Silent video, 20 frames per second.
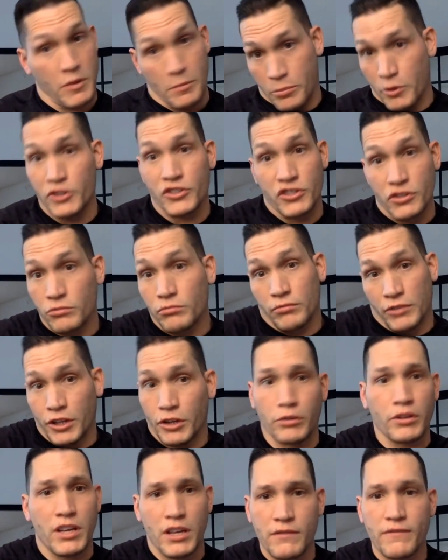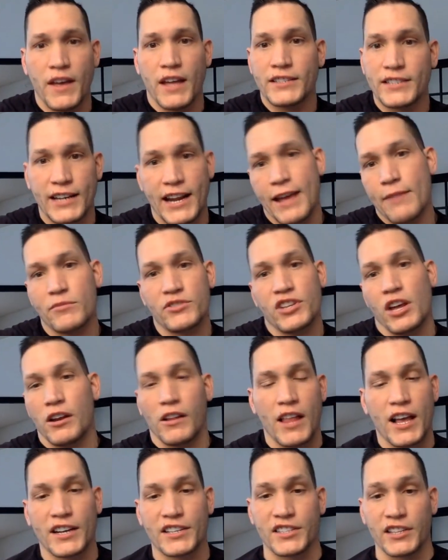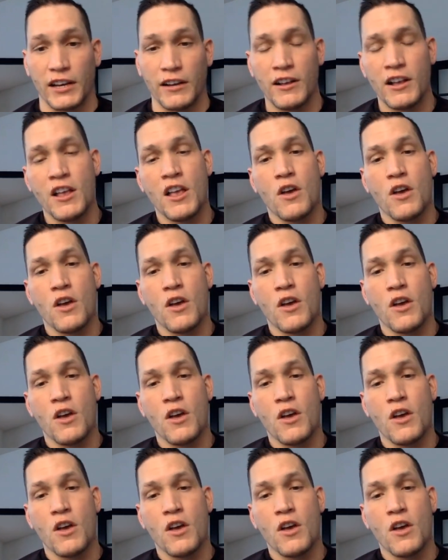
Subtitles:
person who literally invented Amazon Alexa,